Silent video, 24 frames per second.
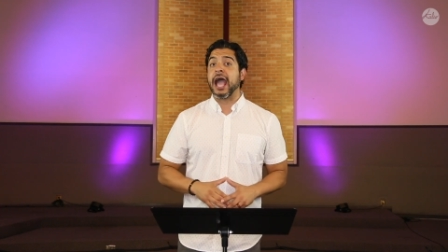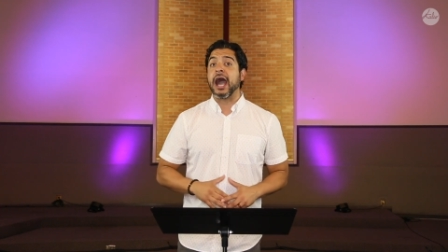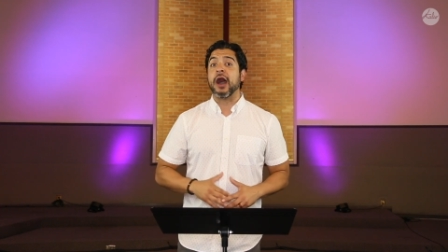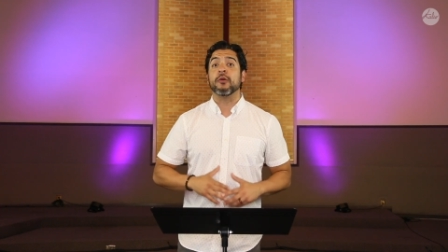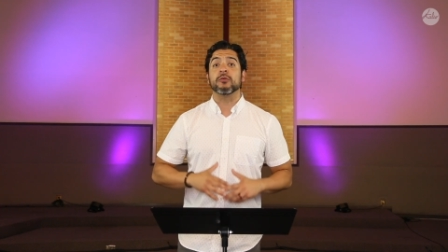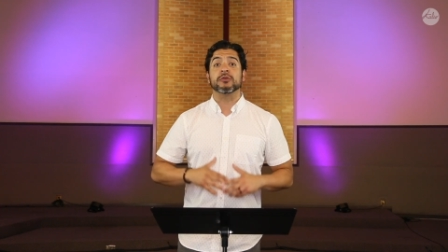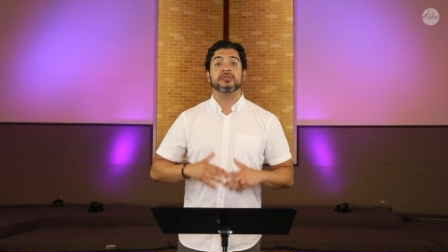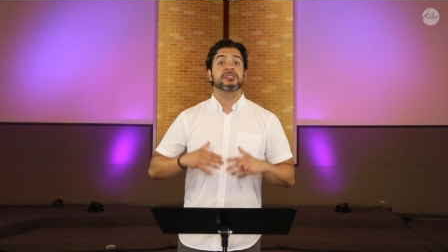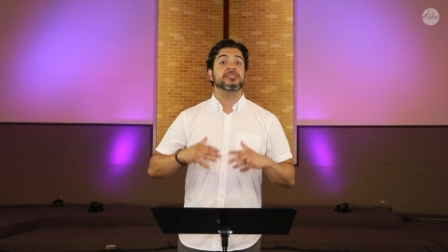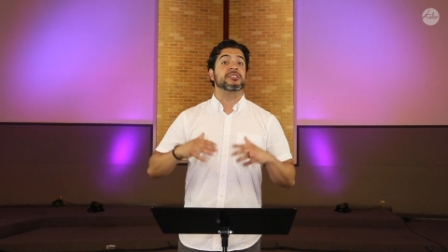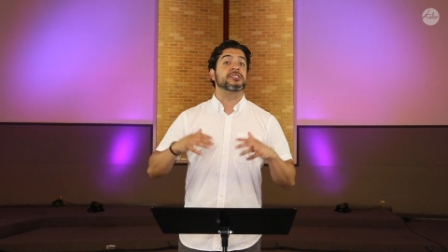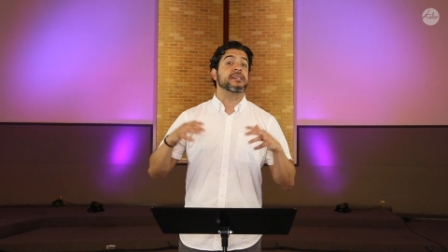
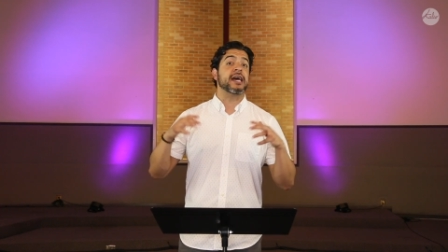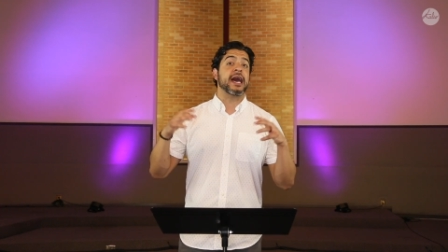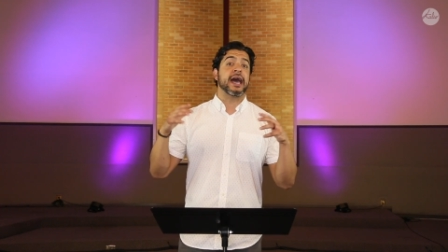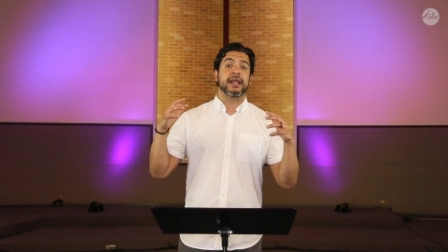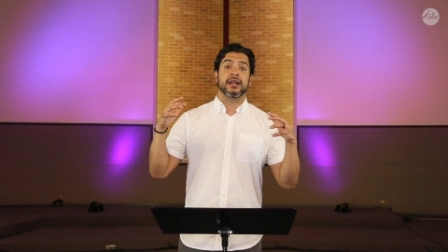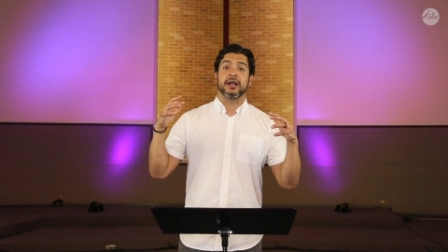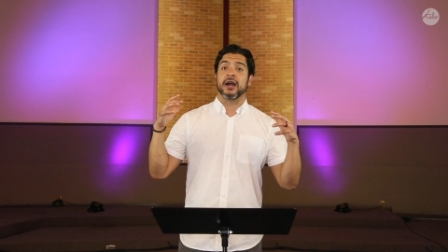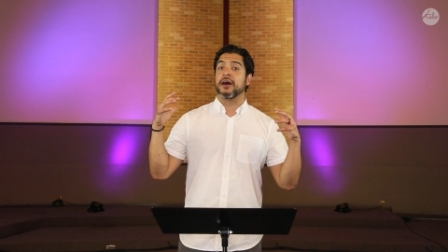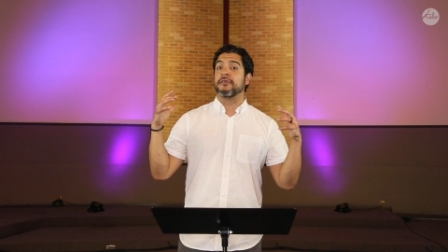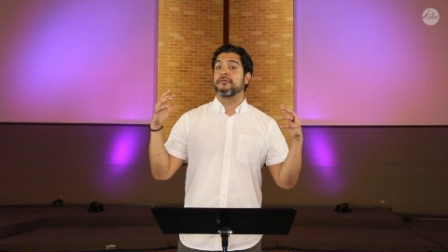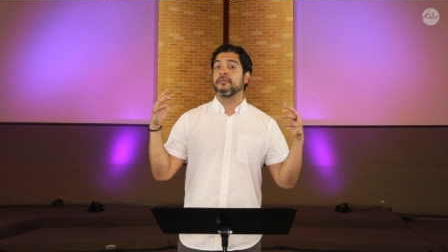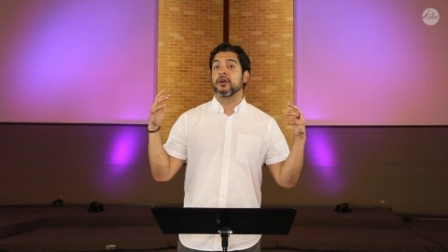
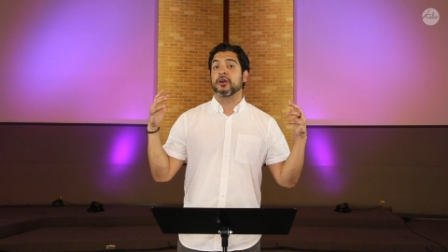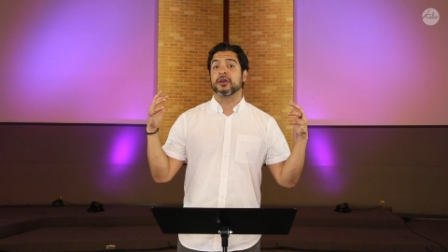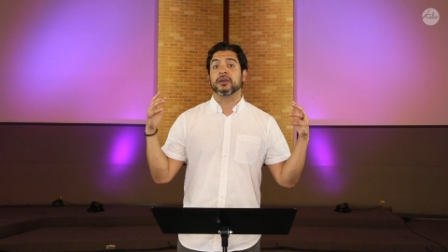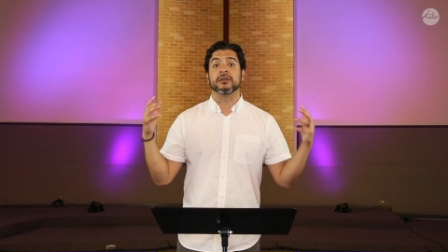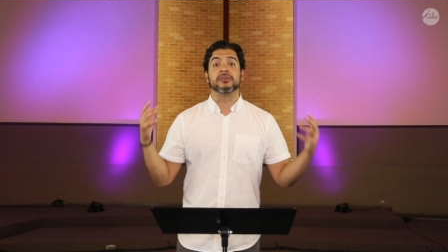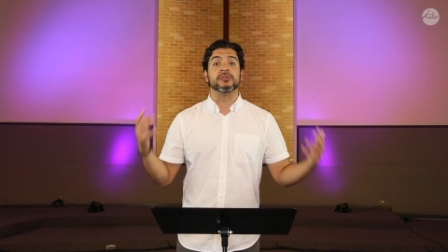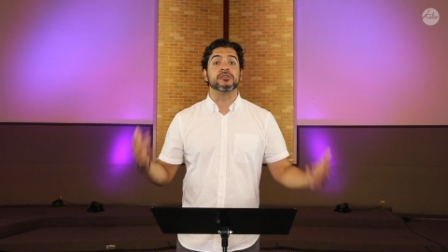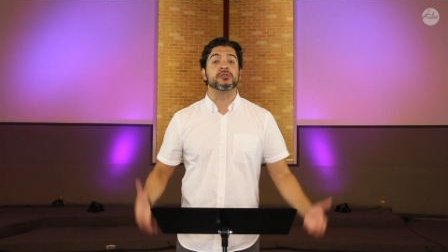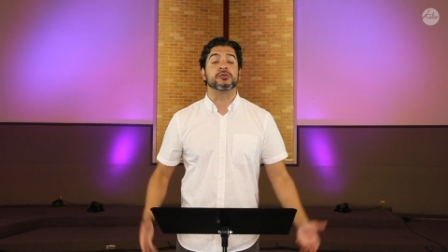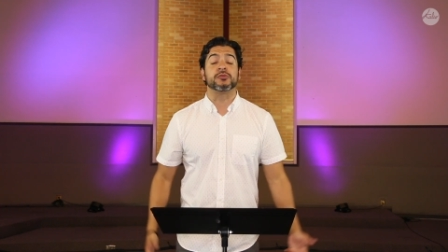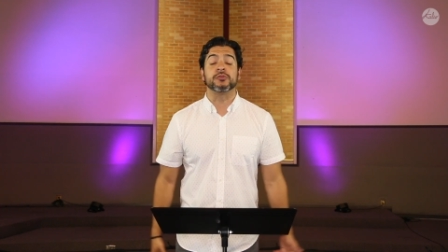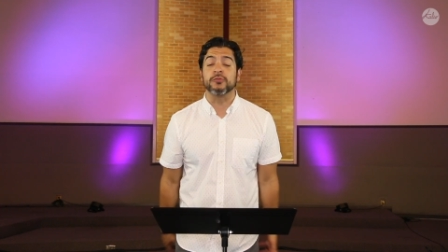outside of our
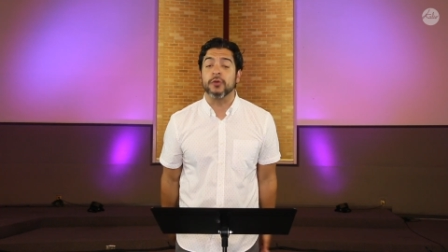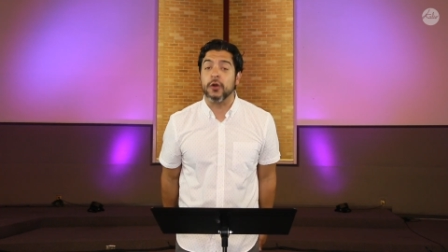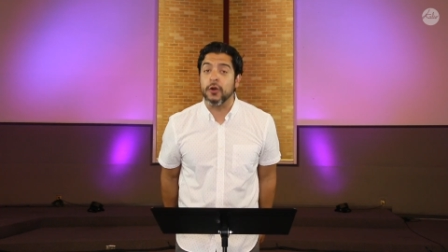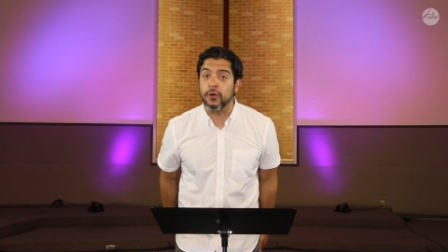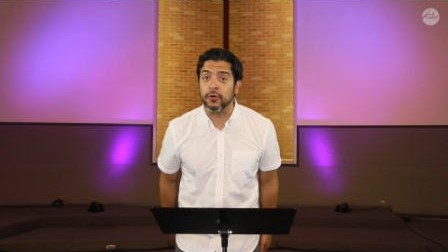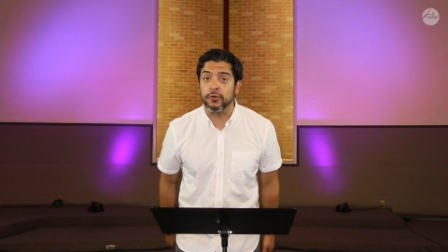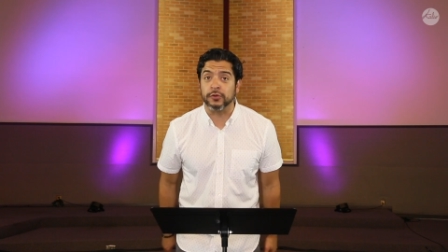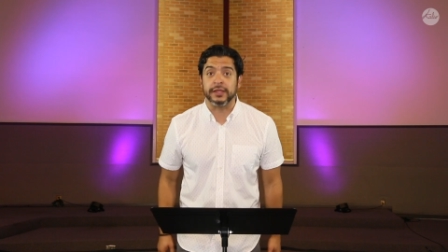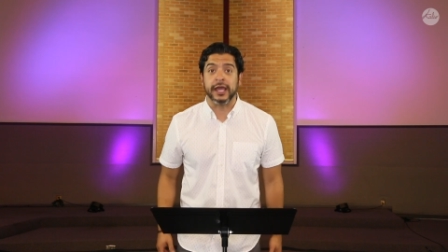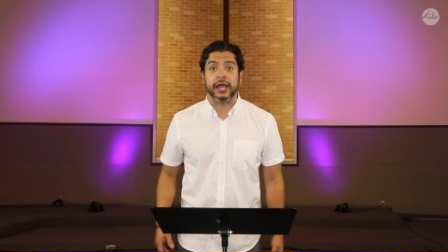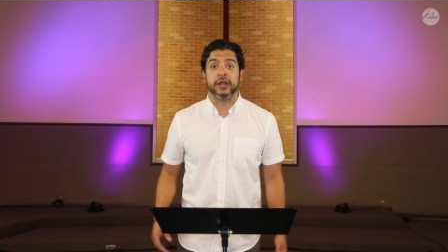control,